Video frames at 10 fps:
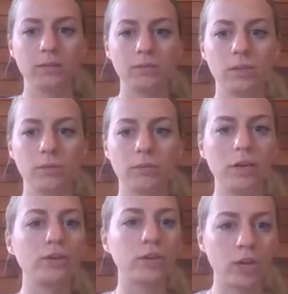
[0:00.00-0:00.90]
So
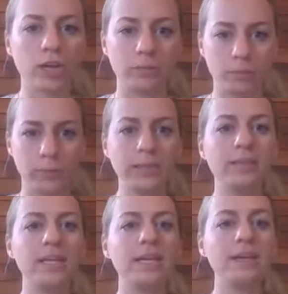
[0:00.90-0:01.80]
they're good. We
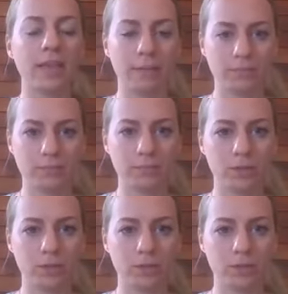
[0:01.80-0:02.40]
need them,